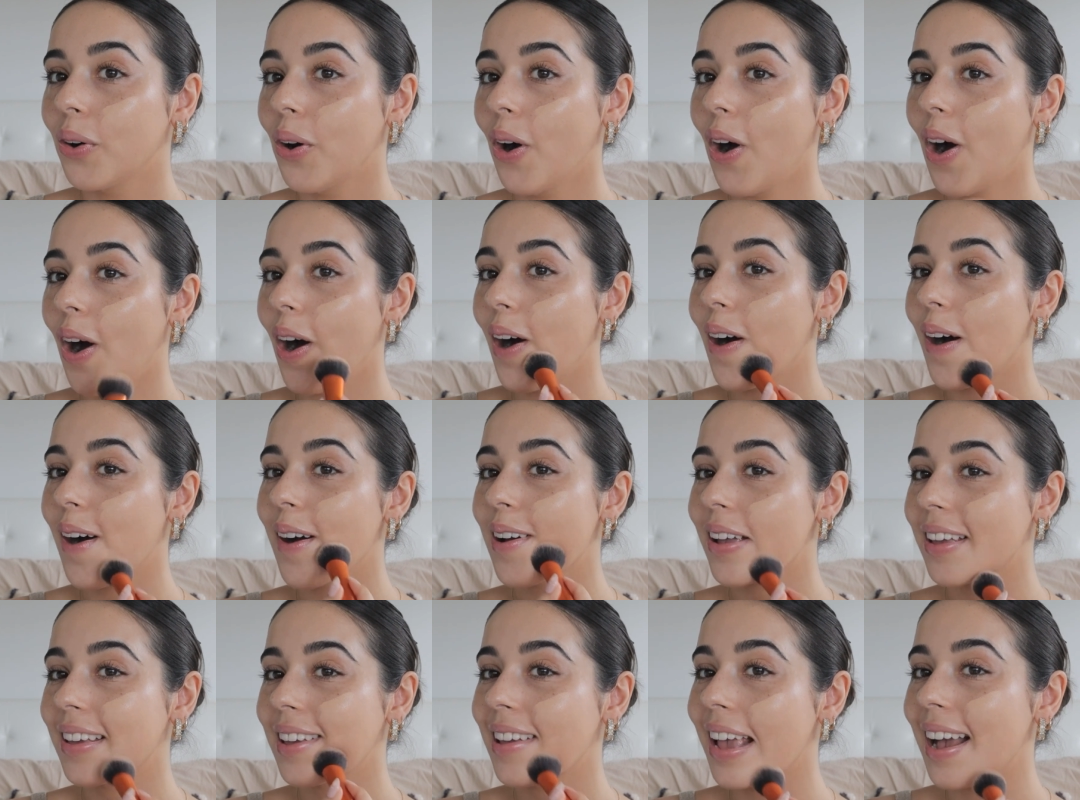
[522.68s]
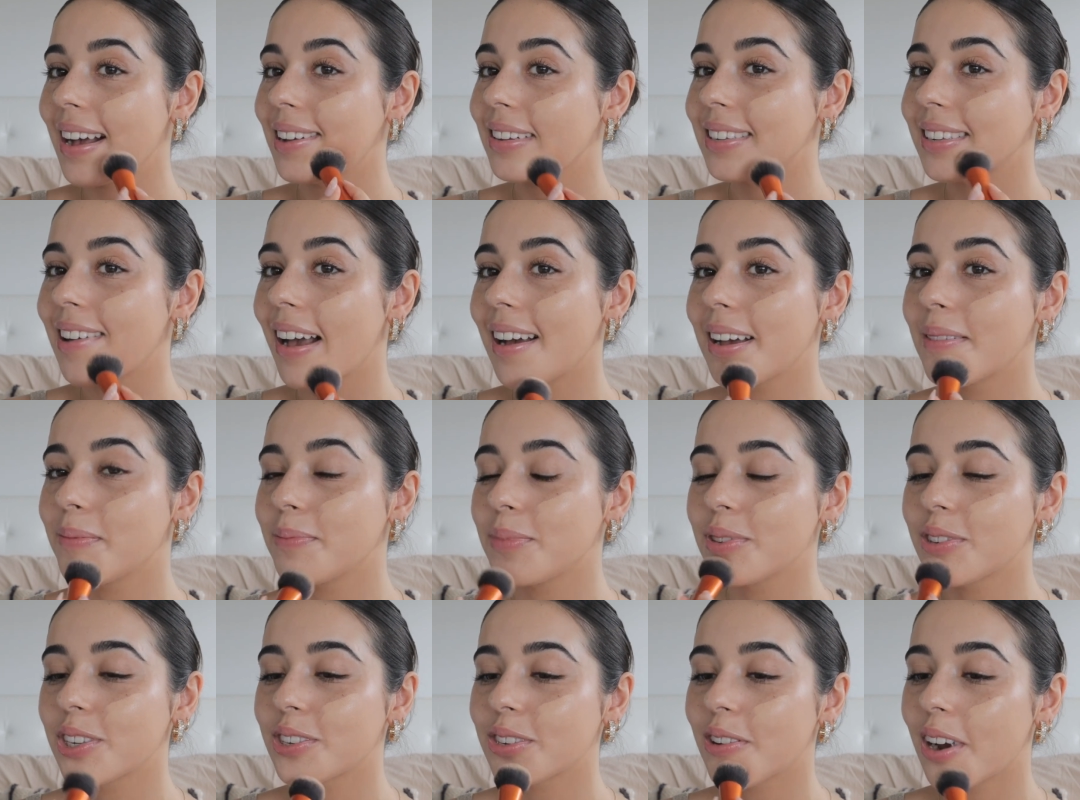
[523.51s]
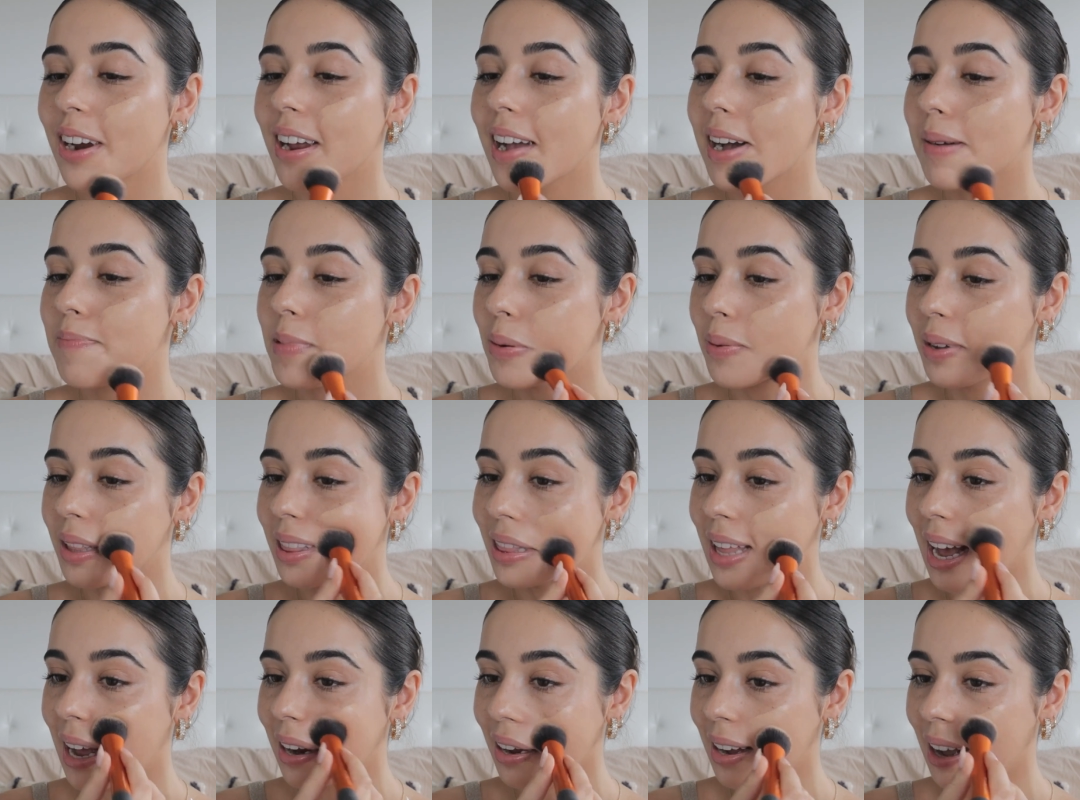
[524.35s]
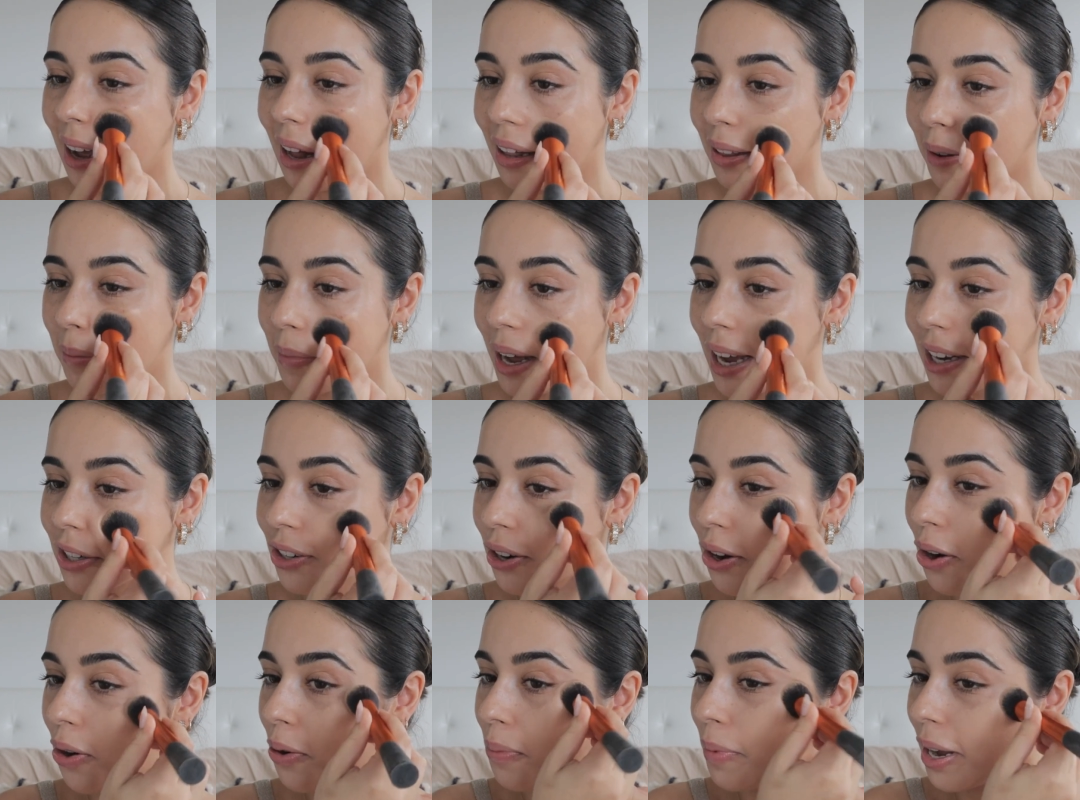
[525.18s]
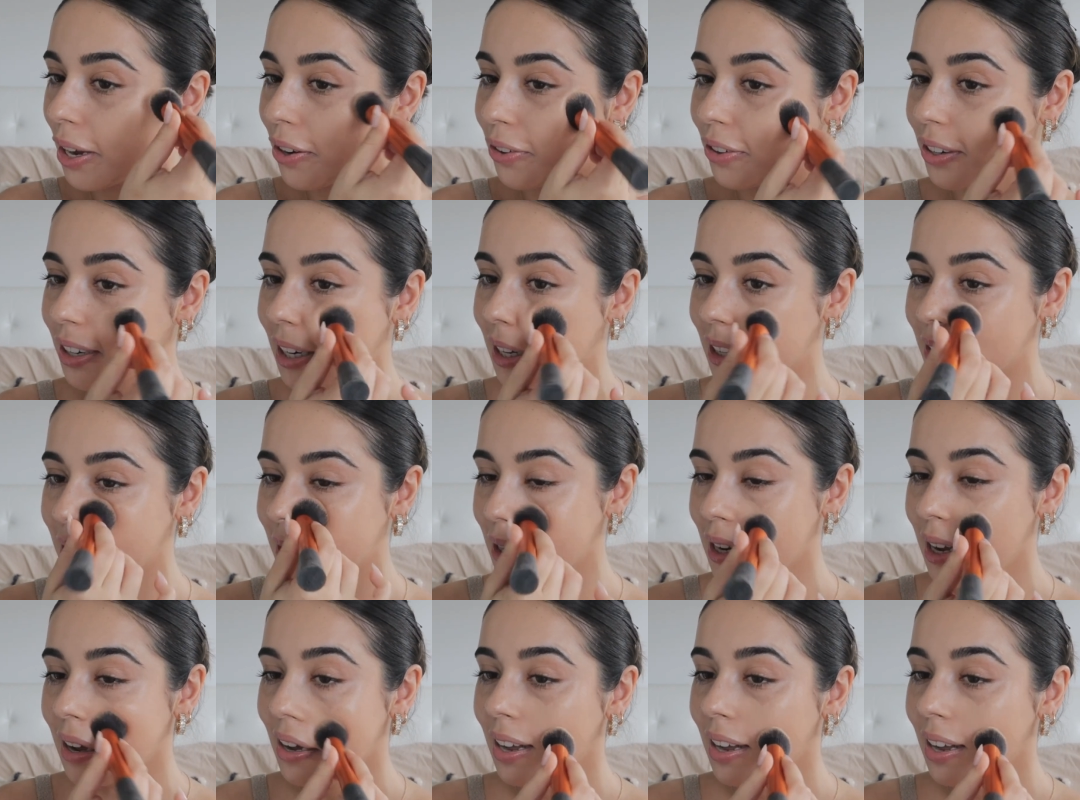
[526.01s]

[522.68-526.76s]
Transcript: Oh, yes, I'm so happy with that color match. Oh my goodness.